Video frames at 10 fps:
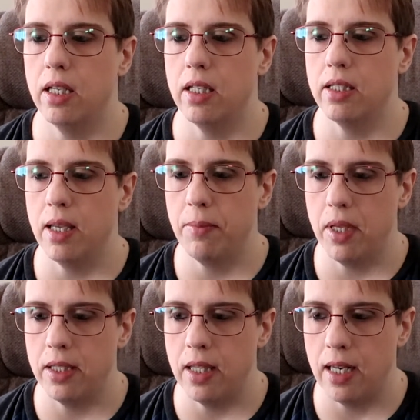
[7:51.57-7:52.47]

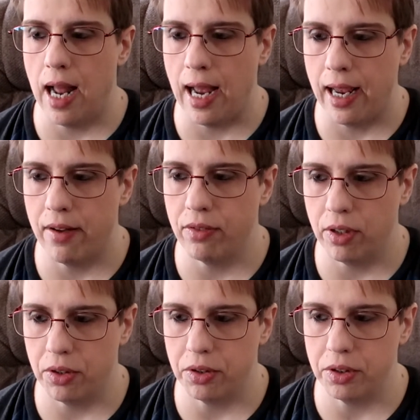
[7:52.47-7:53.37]
something that I have
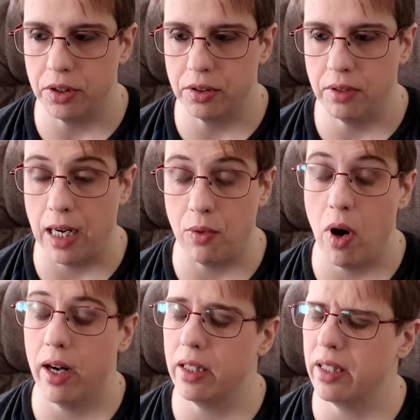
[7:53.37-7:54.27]
learned,
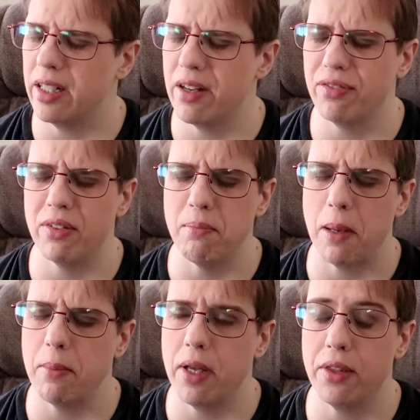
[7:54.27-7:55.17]
ironically enough, from my
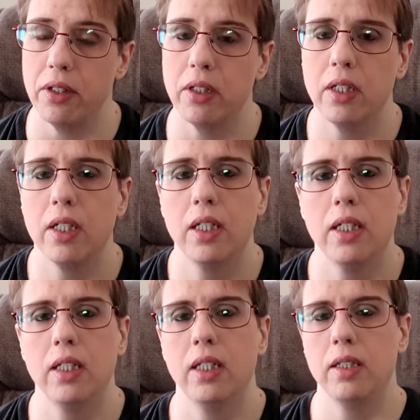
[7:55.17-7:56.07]
mother,
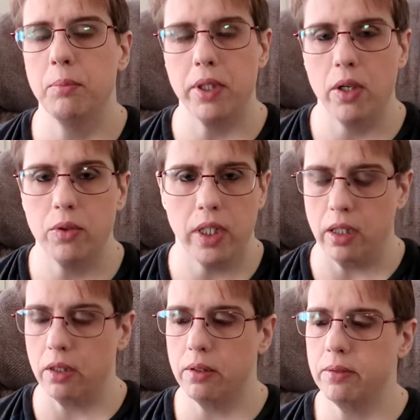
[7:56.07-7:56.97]
but don't tell her,